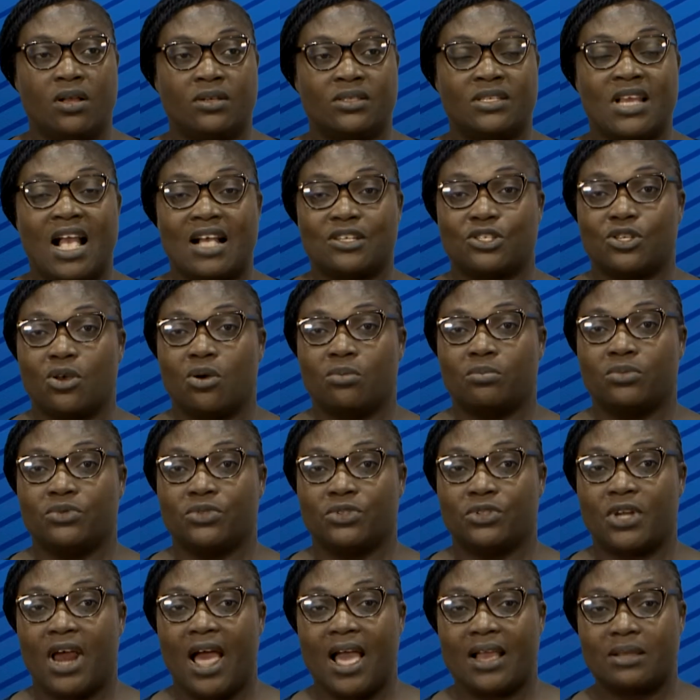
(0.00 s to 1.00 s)
There are some
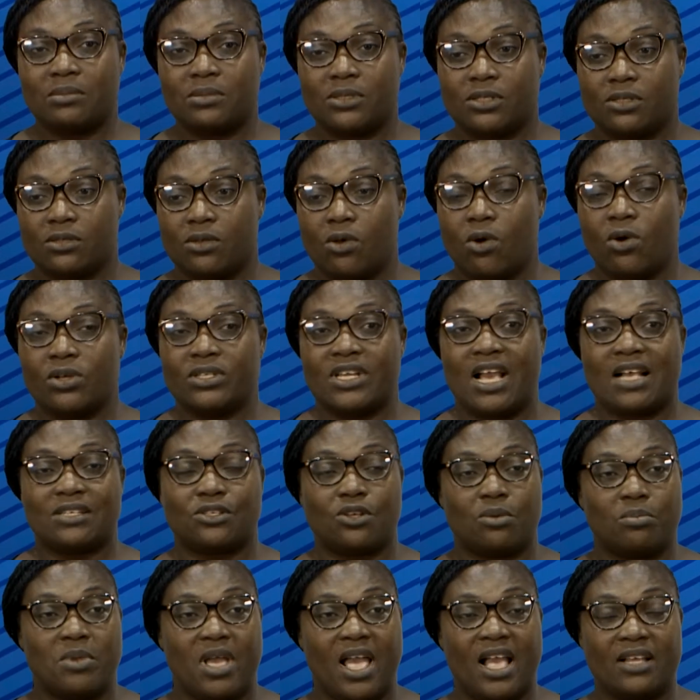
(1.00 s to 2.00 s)
tribes or there are
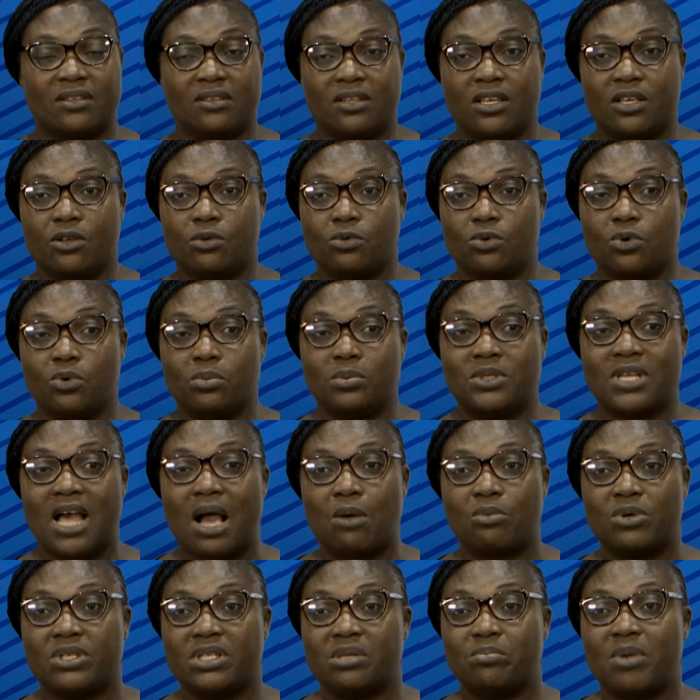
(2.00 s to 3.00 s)
some ethnic groups
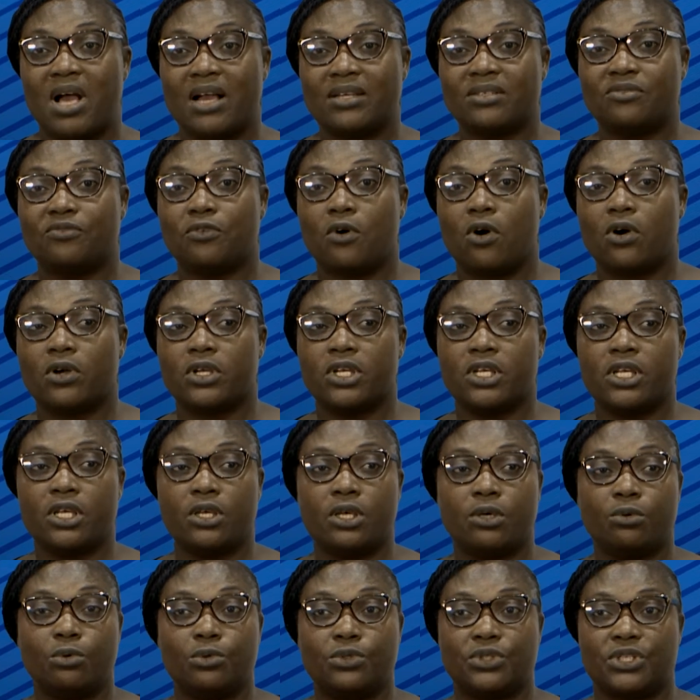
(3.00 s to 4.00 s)
that will demand for
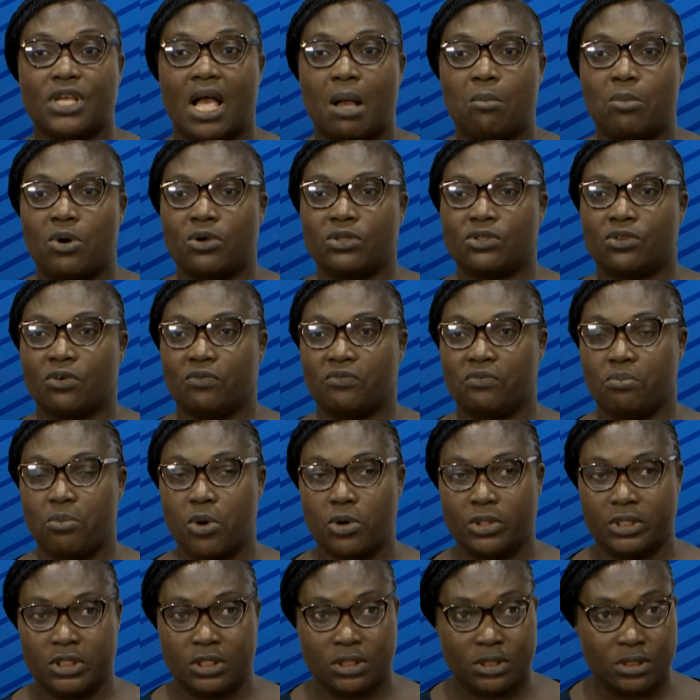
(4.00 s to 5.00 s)
huge amount of
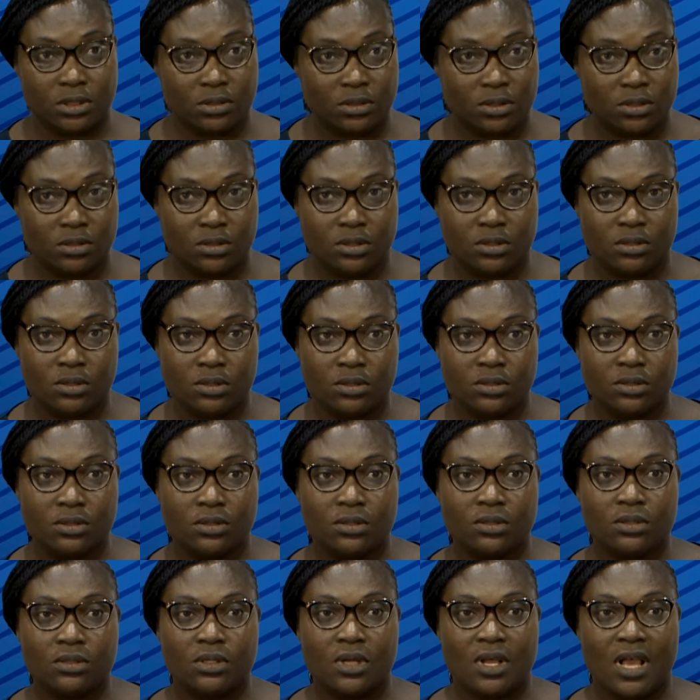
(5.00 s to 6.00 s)
money.
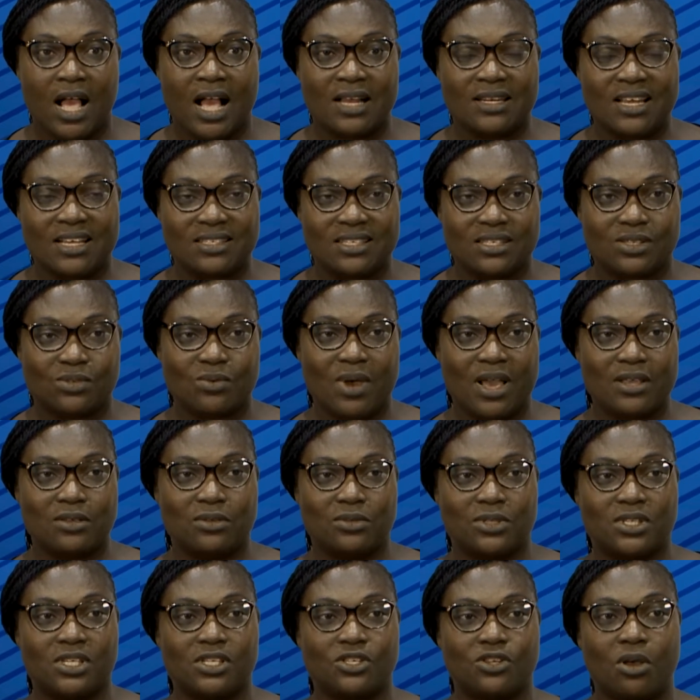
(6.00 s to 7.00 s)
And that is why
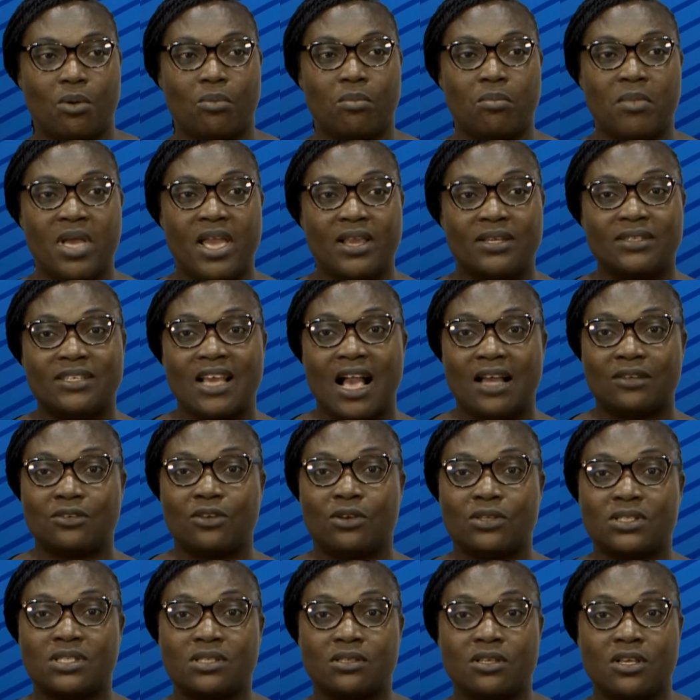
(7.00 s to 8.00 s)
you see some men,
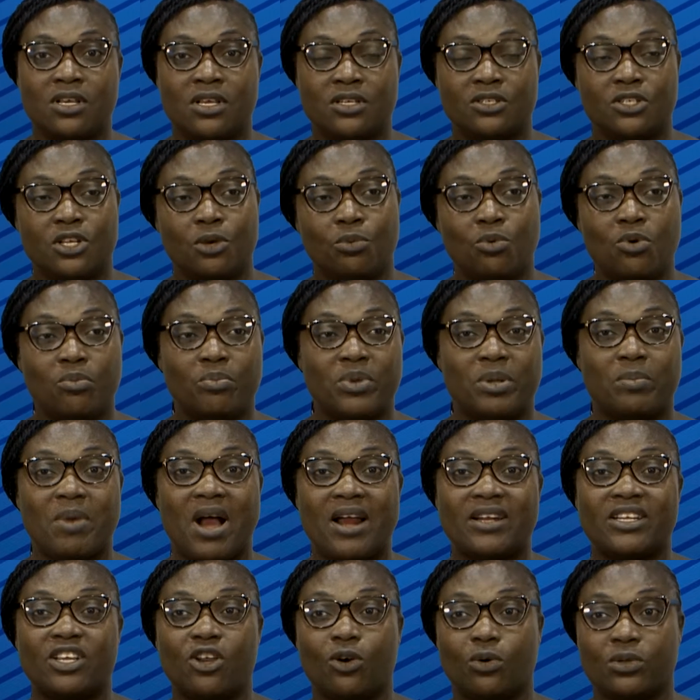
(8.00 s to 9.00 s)
they won't be
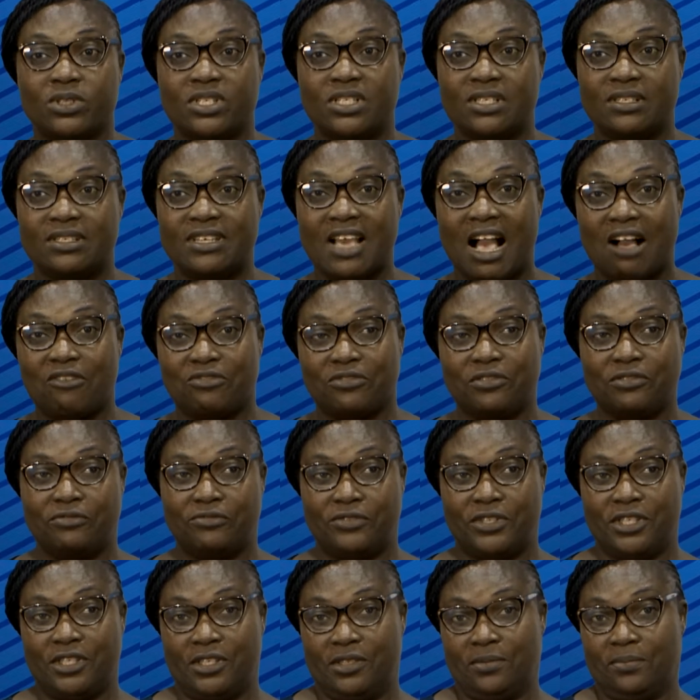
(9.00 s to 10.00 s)
married until they are
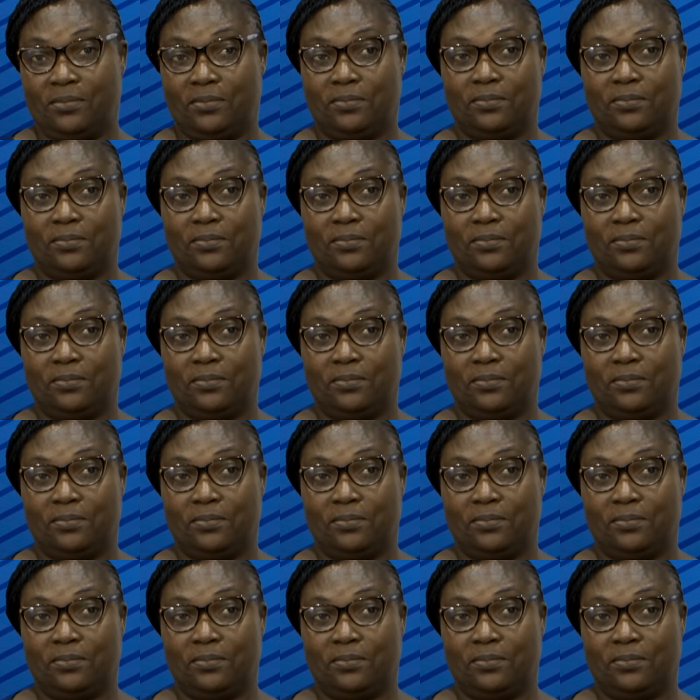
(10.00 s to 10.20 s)
50.